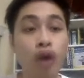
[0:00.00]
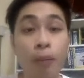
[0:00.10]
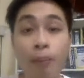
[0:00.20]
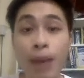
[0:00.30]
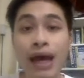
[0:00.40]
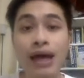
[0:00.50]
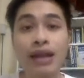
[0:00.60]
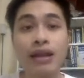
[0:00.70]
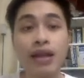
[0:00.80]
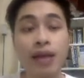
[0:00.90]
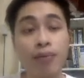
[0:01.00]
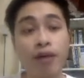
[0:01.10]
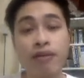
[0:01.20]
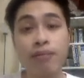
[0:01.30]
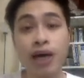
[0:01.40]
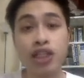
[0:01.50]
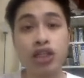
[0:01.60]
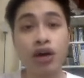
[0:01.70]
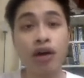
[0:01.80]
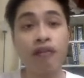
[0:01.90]
compare the net profit
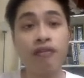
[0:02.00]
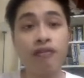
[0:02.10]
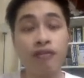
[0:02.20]
margin of